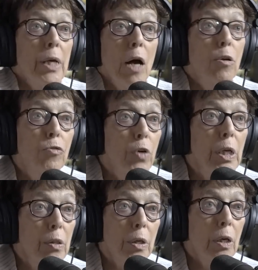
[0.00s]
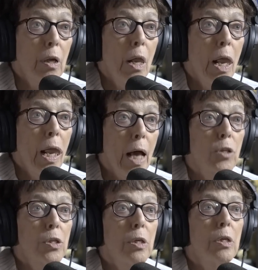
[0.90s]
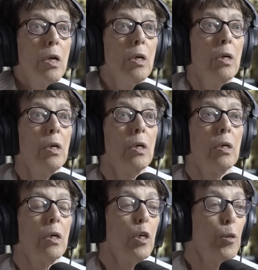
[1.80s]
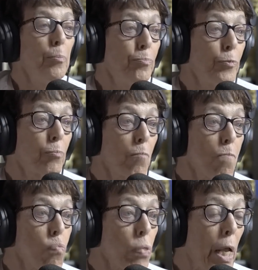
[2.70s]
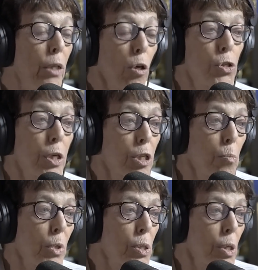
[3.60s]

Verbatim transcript: accounting for anything, actually. Um, in those 61